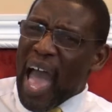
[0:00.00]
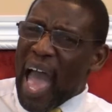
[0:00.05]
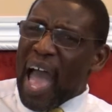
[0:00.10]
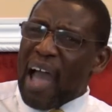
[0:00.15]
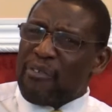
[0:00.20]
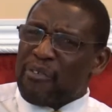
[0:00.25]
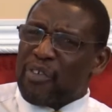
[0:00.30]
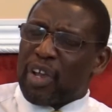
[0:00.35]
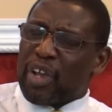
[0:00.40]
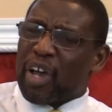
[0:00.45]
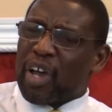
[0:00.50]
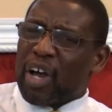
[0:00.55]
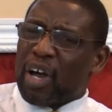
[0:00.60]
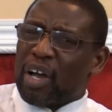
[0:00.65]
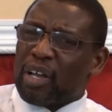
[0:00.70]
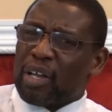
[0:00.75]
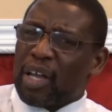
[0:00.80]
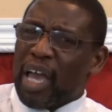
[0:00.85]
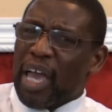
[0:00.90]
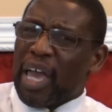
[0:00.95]
Africa.
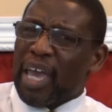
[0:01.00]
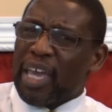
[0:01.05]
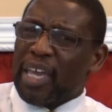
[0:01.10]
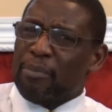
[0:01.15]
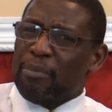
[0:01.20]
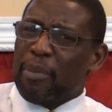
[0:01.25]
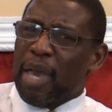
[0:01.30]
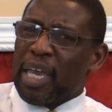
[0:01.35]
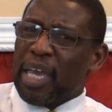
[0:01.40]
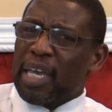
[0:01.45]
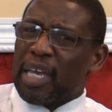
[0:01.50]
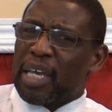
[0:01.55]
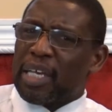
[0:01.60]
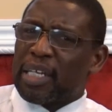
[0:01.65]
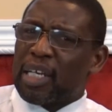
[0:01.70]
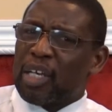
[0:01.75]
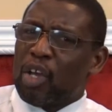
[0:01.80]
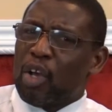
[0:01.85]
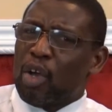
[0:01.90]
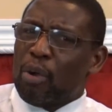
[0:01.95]

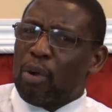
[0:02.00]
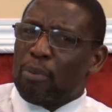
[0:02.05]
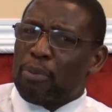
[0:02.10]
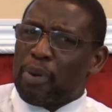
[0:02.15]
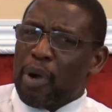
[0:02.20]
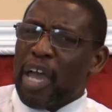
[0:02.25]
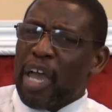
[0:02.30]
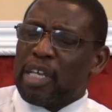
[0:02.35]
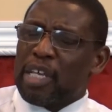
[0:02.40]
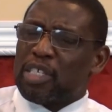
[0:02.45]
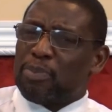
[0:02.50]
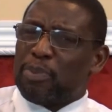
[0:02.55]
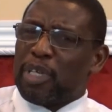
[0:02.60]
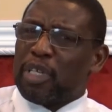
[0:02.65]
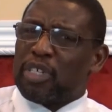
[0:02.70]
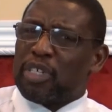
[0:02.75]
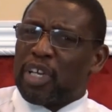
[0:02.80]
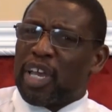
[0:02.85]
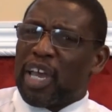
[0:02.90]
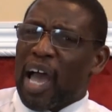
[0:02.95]
Amen. Praise
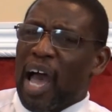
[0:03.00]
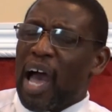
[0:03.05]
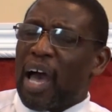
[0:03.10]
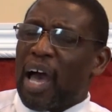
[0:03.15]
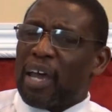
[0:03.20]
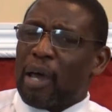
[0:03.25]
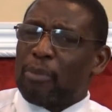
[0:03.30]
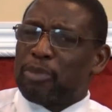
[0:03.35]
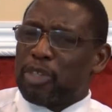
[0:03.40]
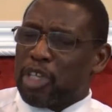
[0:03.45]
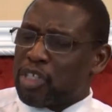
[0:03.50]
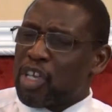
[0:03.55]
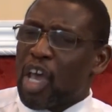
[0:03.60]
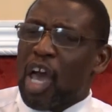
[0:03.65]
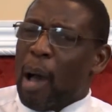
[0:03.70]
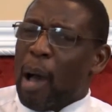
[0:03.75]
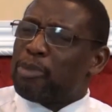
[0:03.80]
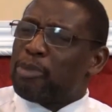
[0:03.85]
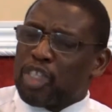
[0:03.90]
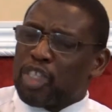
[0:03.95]
be to God. I'm
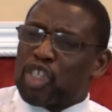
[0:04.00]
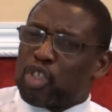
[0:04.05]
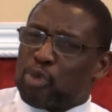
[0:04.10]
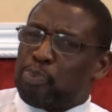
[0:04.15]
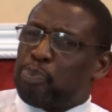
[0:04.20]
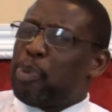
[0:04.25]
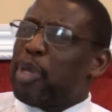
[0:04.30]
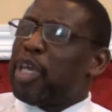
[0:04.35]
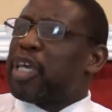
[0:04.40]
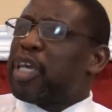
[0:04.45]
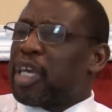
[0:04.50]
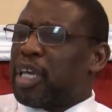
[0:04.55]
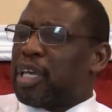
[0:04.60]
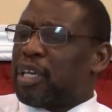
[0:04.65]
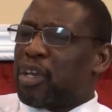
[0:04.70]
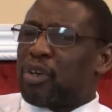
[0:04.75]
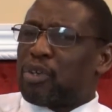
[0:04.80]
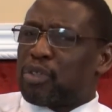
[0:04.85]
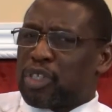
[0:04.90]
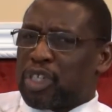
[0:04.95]
just I'm just speaking
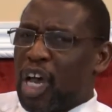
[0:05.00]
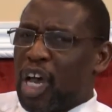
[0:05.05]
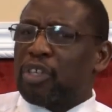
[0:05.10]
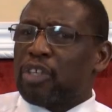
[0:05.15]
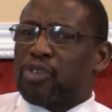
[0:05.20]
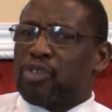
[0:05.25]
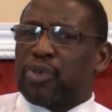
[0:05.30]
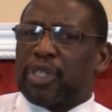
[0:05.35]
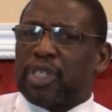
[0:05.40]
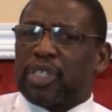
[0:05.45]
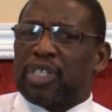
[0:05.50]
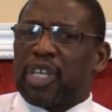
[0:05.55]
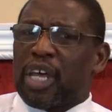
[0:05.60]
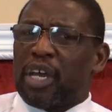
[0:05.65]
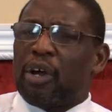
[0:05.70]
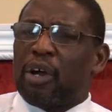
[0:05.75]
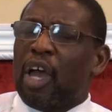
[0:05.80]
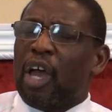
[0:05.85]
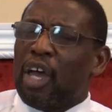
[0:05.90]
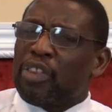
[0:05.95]
those countries that
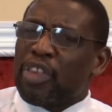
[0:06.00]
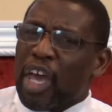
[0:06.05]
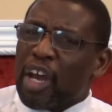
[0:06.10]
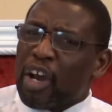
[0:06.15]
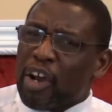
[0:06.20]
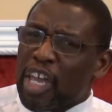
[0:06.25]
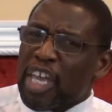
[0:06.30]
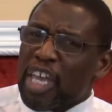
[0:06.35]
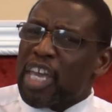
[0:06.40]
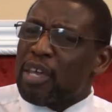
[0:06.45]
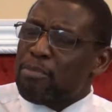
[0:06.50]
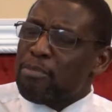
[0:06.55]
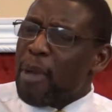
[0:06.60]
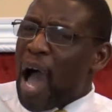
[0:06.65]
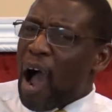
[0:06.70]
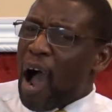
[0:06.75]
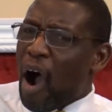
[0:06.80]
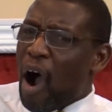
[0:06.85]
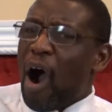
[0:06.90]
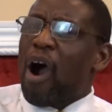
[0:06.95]
are that are in
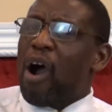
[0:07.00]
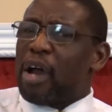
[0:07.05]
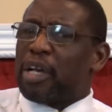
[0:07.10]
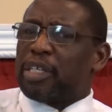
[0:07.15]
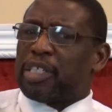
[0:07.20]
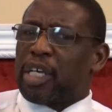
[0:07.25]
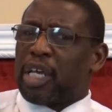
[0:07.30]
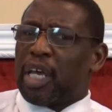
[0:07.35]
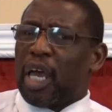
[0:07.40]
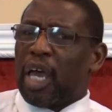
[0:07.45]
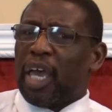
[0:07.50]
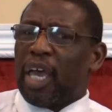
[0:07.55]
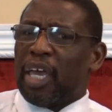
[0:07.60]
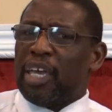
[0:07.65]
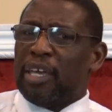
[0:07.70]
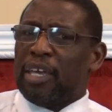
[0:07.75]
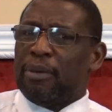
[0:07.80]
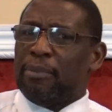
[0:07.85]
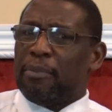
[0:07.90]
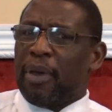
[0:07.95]
my heart.
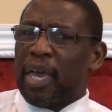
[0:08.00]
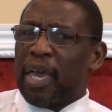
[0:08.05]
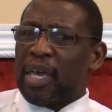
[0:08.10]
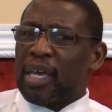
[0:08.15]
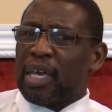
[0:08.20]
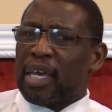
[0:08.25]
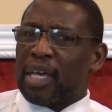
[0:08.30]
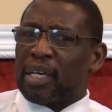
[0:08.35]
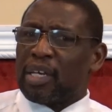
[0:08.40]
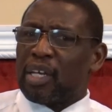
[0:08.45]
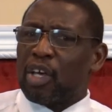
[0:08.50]
Amen.